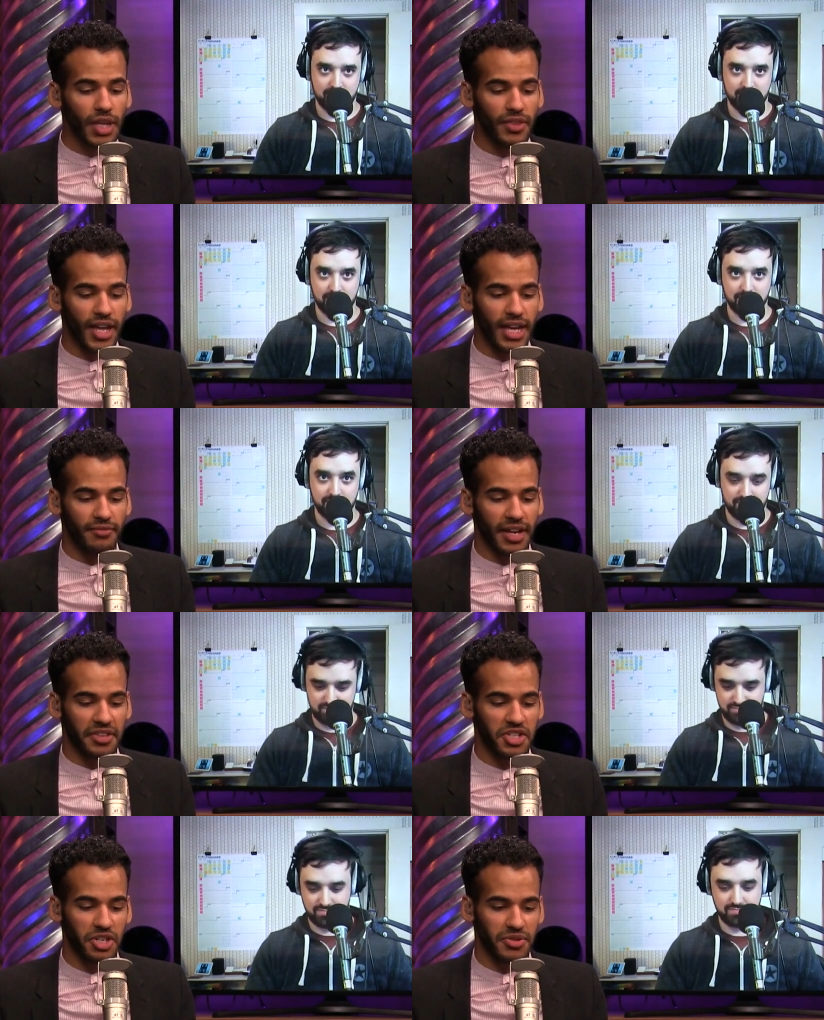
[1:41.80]
Speaker 1: they in fact
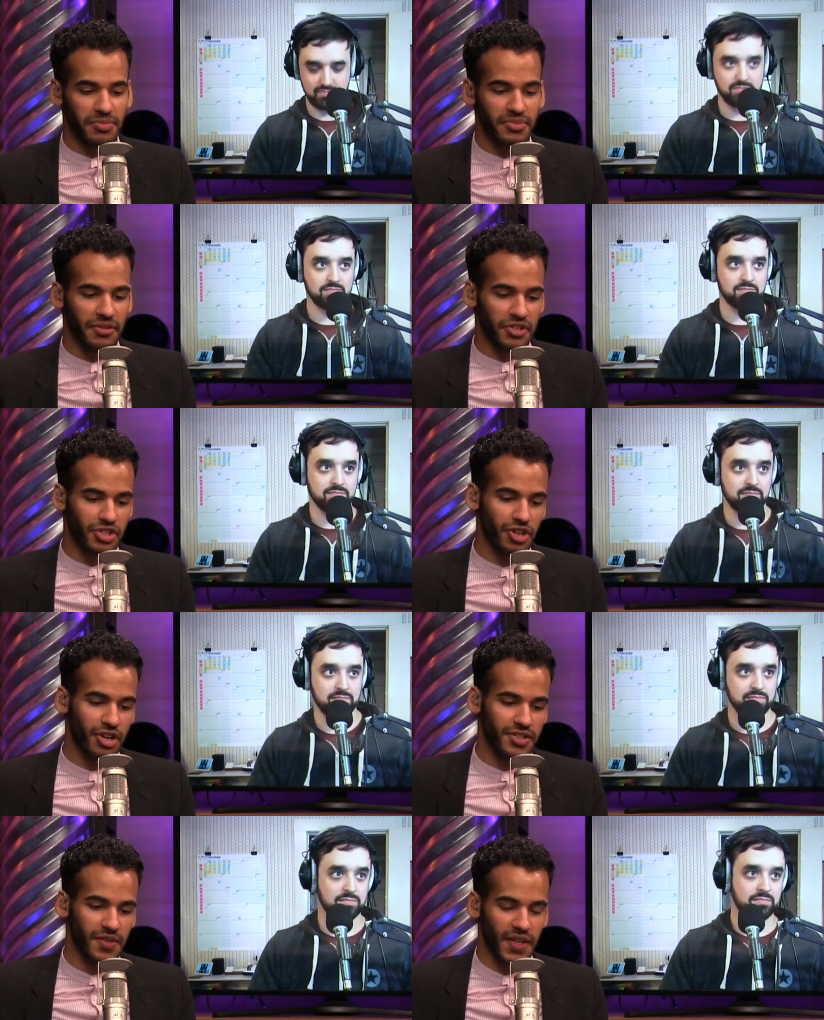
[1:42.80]
they show some different
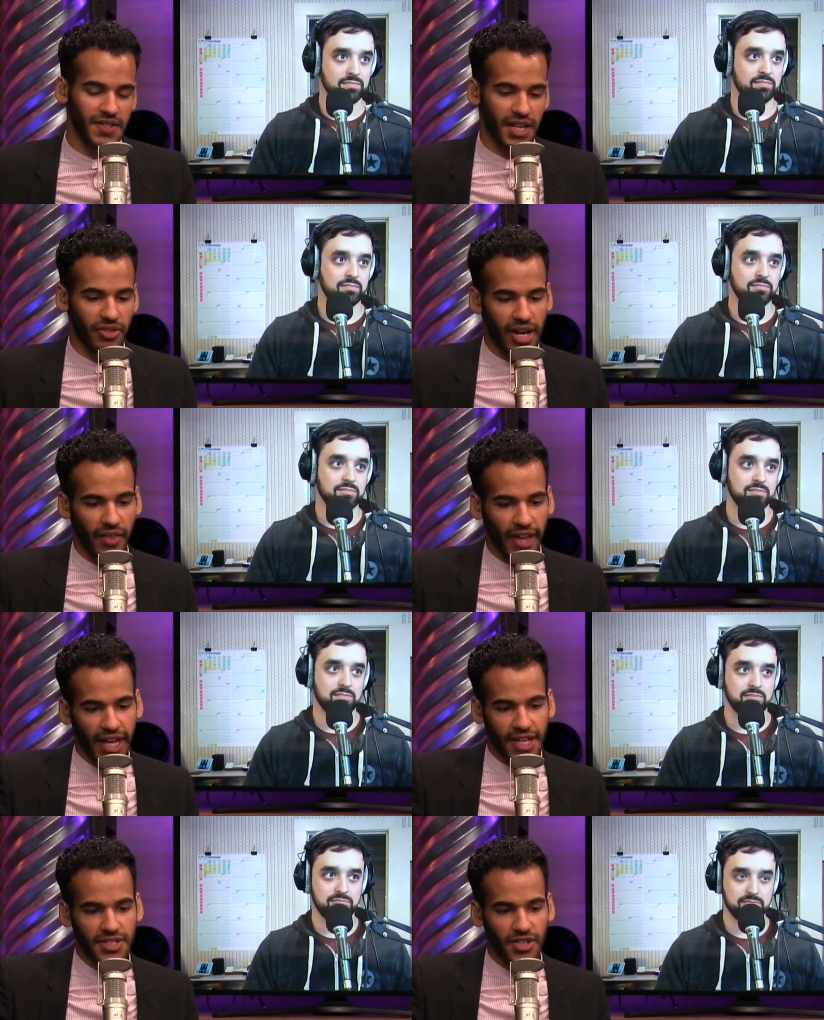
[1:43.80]
charts and things like that on the
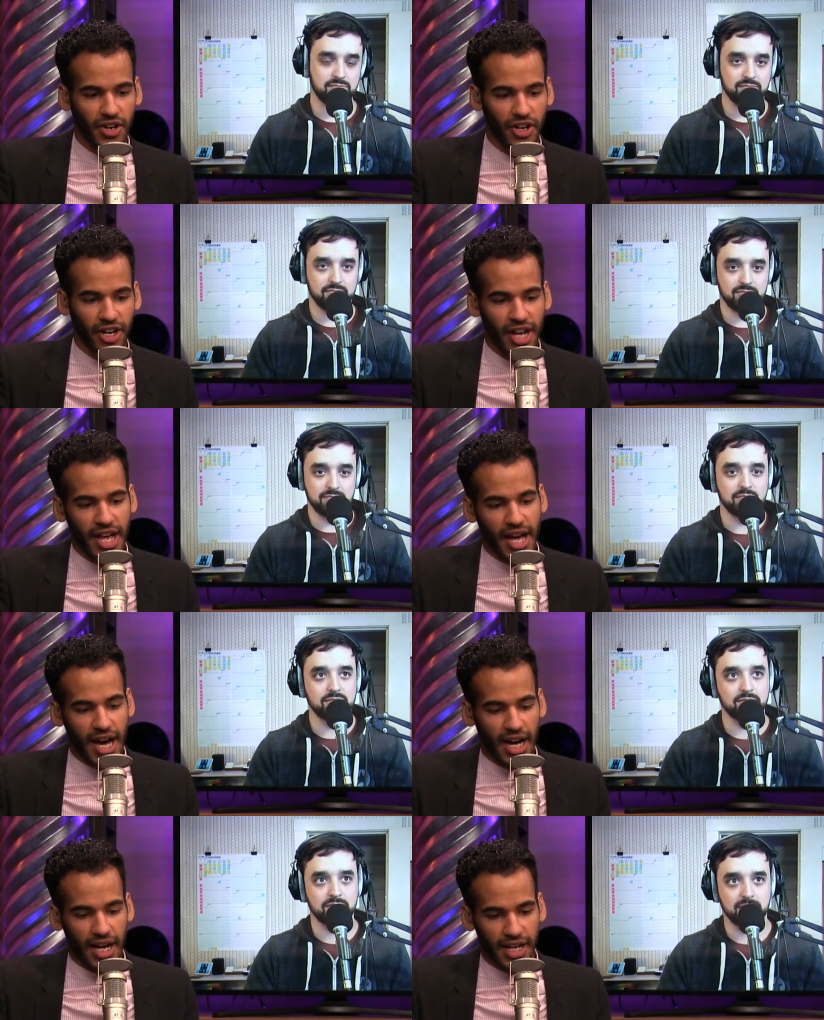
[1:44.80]
Kickstarter,
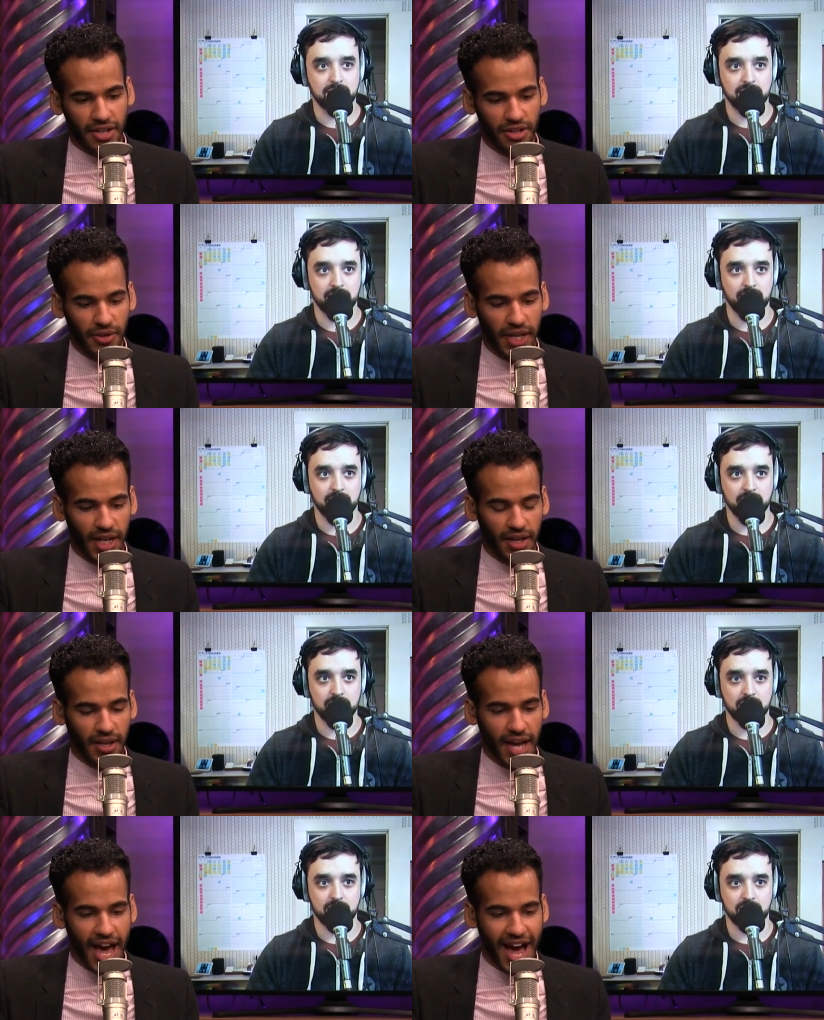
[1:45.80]
uh, including
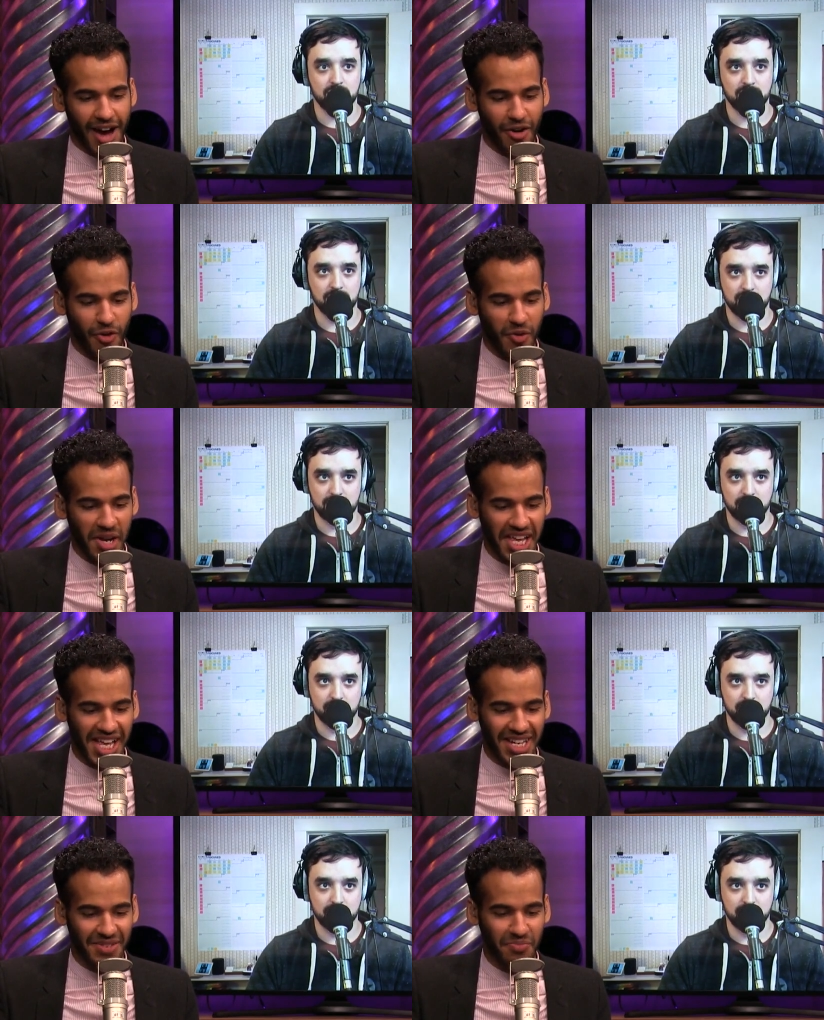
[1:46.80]
how
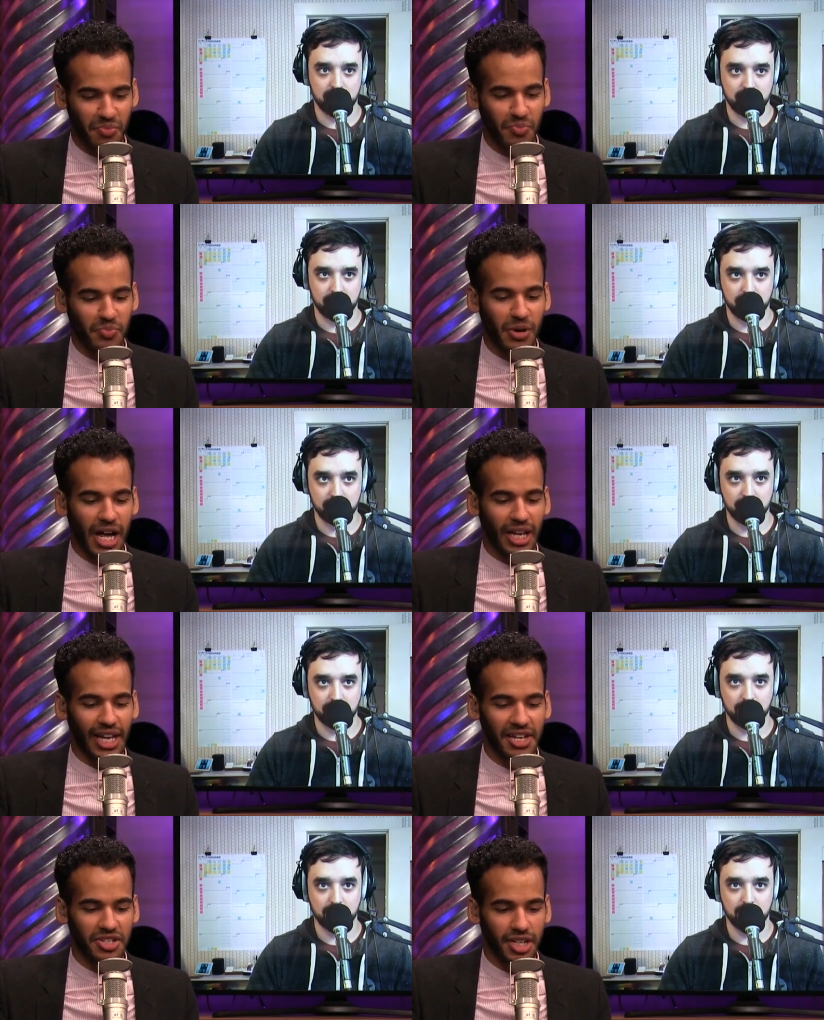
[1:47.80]
it
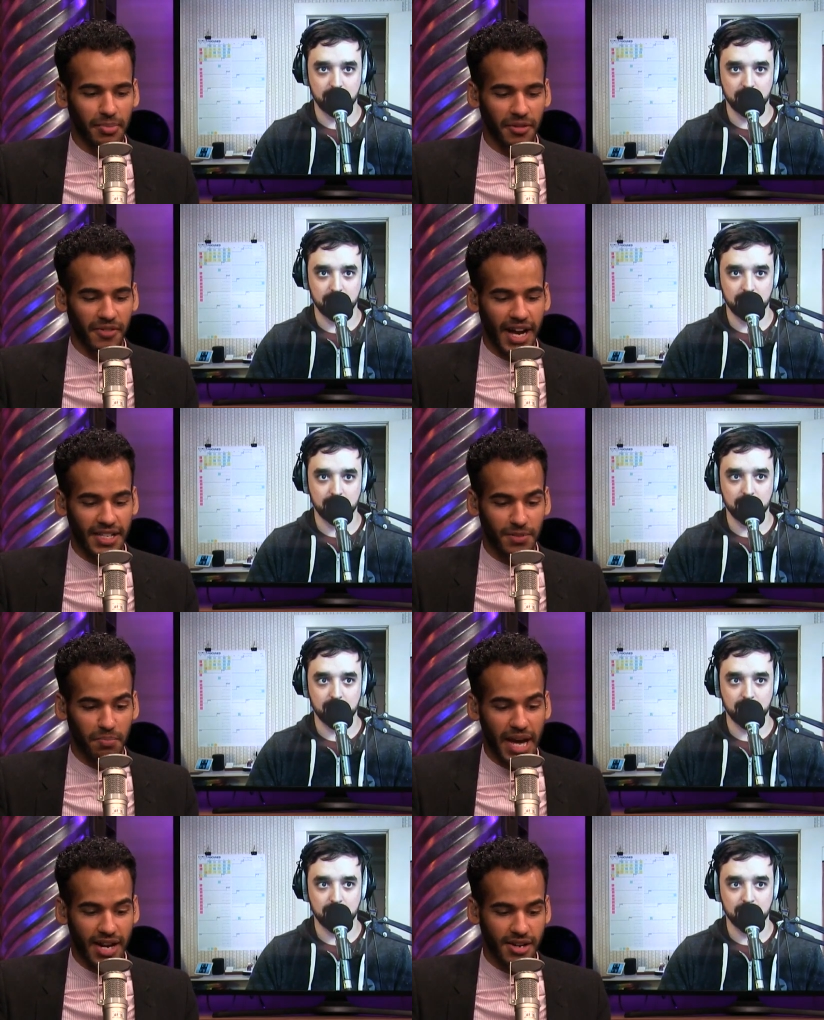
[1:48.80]
allegedly provides
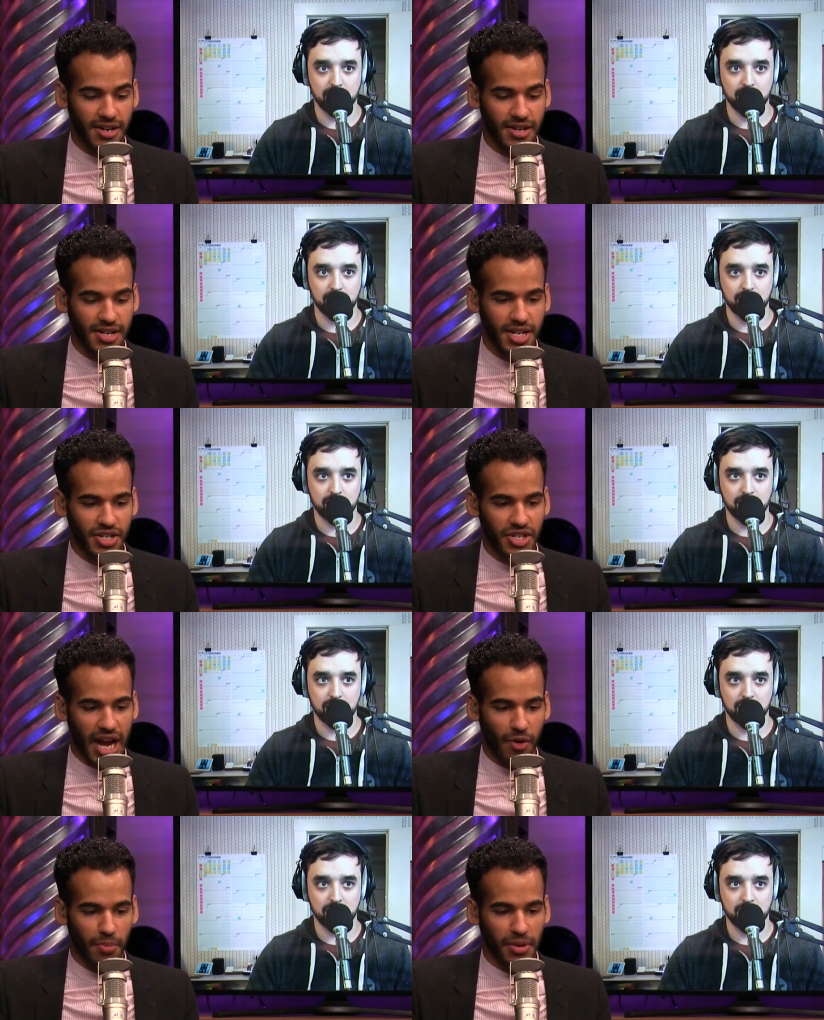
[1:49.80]
better
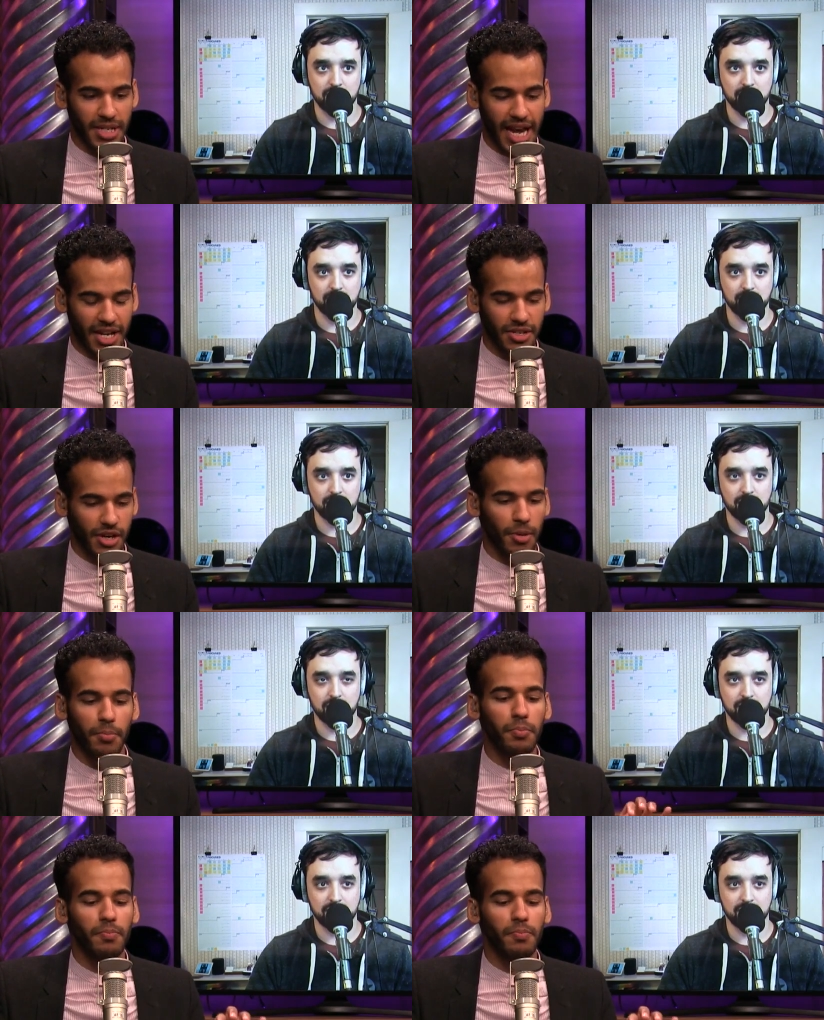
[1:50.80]
shower protect or